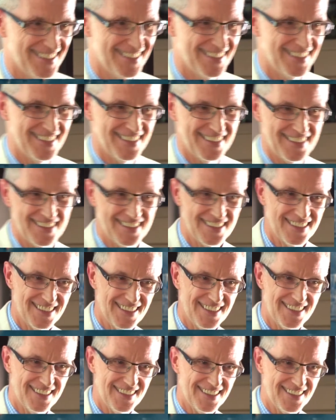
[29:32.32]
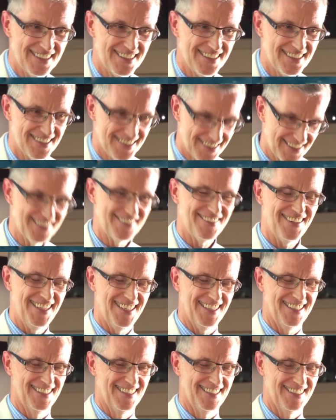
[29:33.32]
It's very interesting from
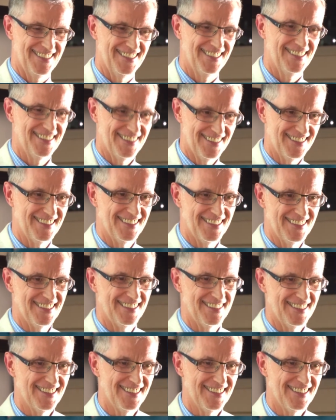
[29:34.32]
your experience, and